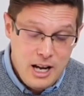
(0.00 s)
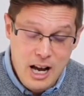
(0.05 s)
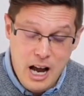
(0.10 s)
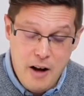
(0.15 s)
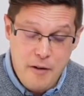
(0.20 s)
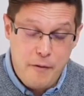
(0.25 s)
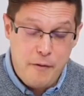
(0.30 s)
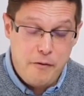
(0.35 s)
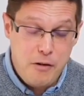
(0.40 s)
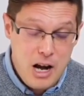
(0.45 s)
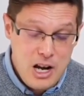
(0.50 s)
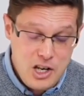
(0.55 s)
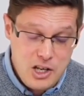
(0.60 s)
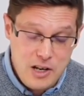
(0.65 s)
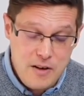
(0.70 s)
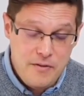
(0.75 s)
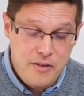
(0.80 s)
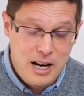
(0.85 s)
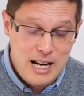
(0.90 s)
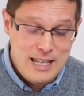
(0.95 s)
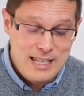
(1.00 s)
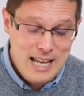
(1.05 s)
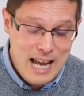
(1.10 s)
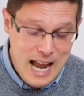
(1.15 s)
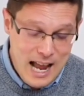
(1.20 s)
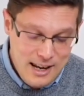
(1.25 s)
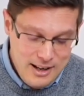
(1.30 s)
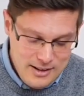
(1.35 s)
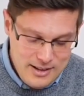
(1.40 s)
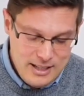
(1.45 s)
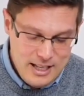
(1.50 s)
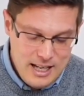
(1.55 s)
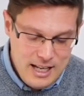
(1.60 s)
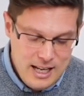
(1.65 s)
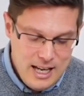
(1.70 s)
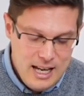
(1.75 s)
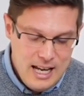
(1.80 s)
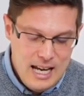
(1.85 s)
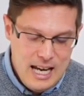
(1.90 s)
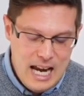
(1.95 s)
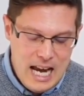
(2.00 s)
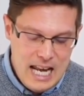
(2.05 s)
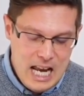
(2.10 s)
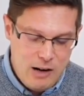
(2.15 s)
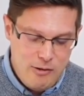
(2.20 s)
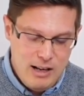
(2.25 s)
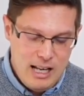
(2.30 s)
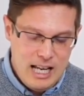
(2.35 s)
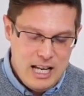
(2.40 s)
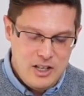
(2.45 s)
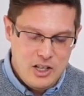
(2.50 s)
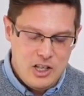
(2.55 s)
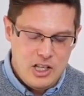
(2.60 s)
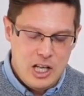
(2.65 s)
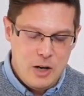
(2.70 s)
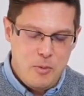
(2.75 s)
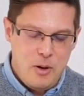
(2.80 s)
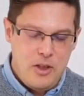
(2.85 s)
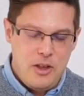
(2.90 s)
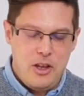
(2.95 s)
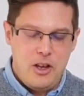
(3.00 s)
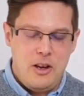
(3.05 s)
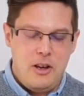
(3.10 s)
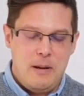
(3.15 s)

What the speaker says: a fresh vitality in our relationship with you.